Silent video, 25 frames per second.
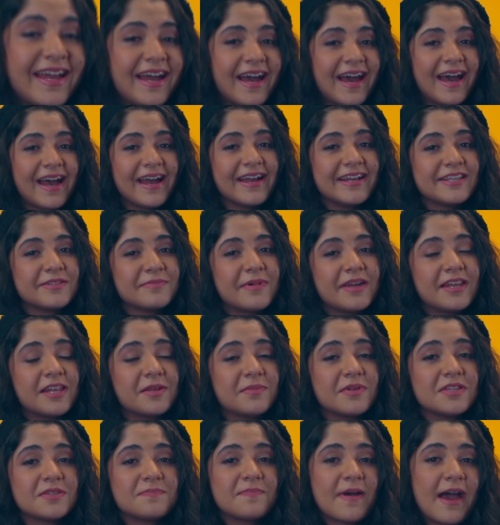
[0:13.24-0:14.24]
guys, my
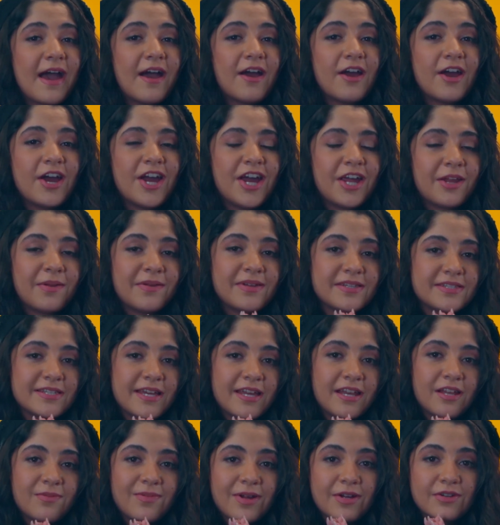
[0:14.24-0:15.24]
name is Baha and I'm
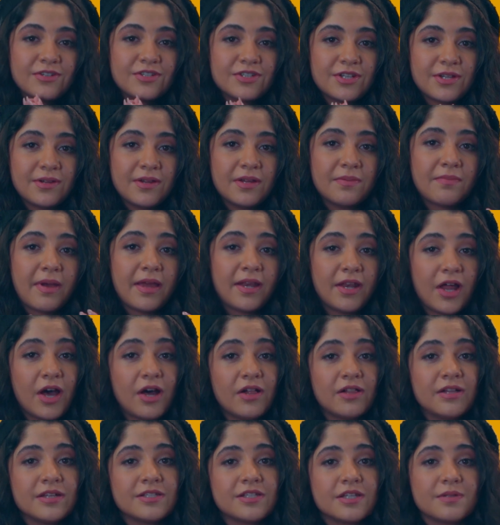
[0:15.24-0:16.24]
excited about sharing my
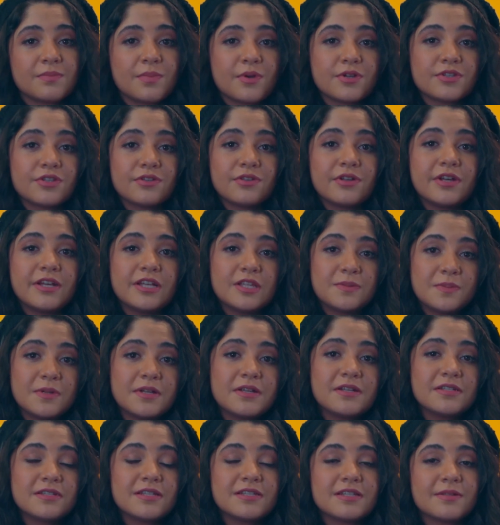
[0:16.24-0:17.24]
knowledge and personal
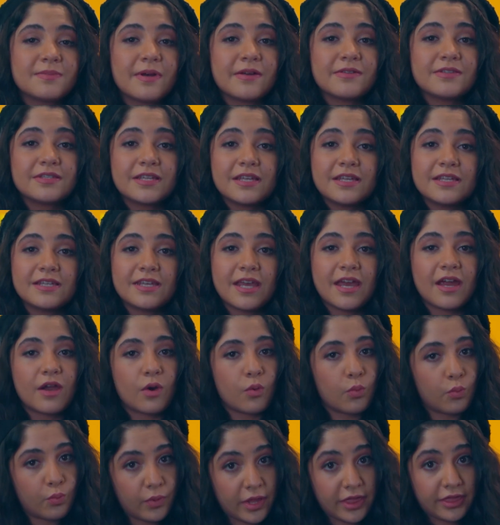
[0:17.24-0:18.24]
experiences about
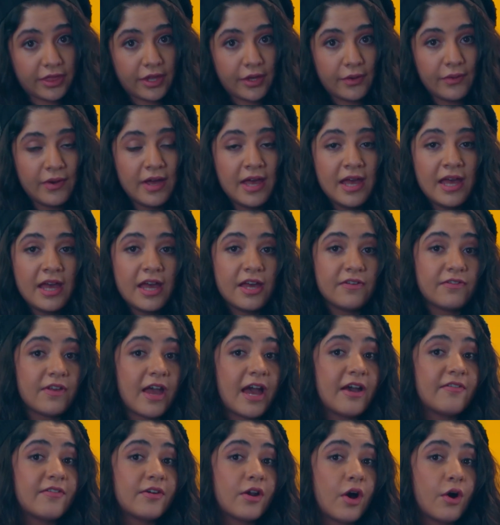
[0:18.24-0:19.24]
skincare with you. If you
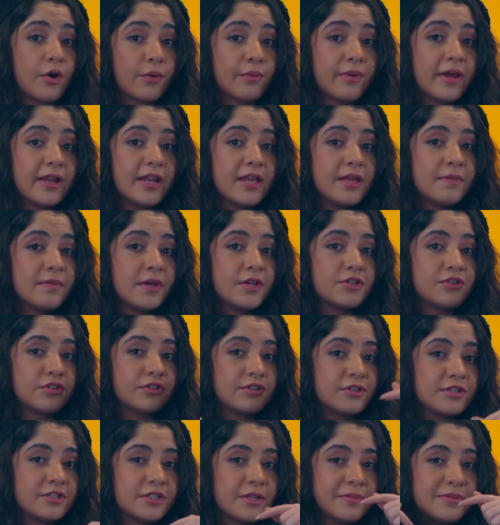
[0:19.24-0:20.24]
haven't already, make sure
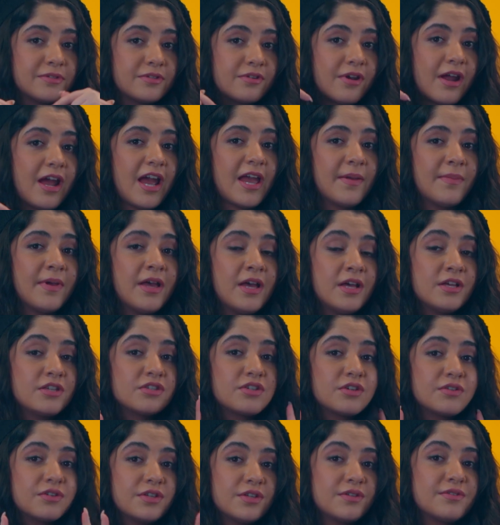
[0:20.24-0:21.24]
to subscribe
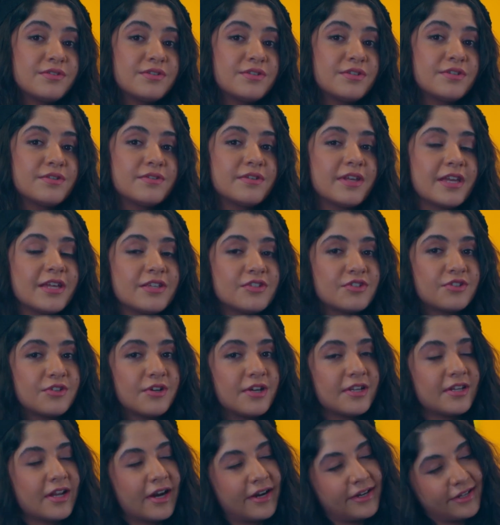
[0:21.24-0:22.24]
so you too can
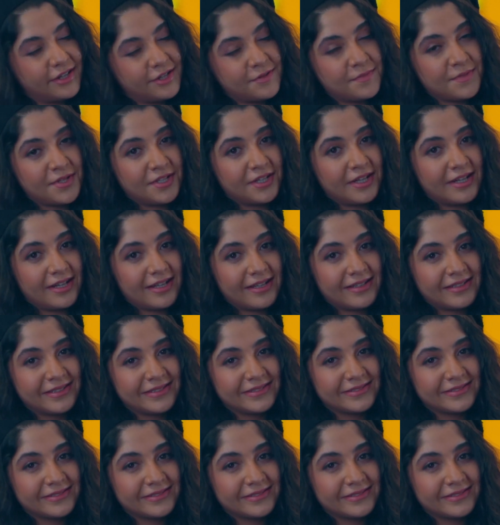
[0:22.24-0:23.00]
join our community.